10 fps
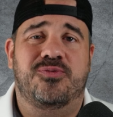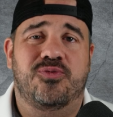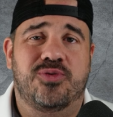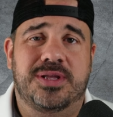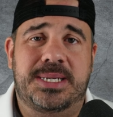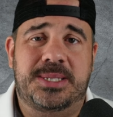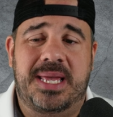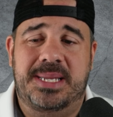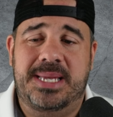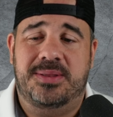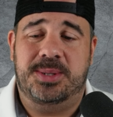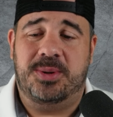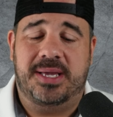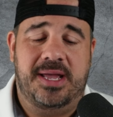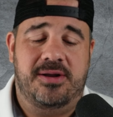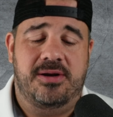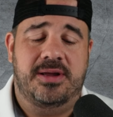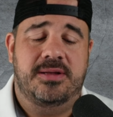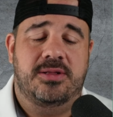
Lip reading: really stands out in the strikeout area.